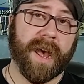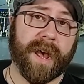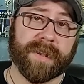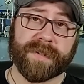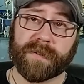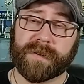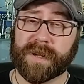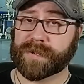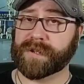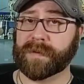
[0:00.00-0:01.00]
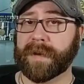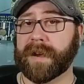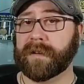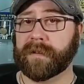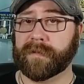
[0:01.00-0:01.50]
Uh, so it's just a
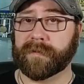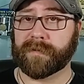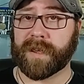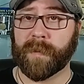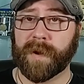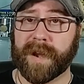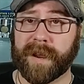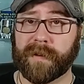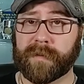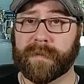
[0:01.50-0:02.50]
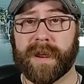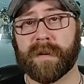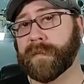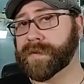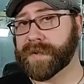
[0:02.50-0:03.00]
matter of keeping an eye out and matter
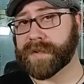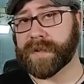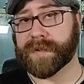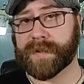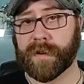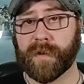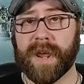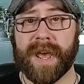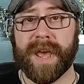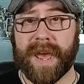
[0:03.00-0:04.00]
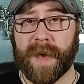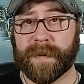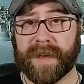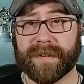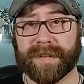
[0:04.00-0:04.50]
of persistence. So
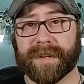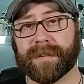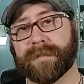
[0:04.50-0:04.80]
happy hunting.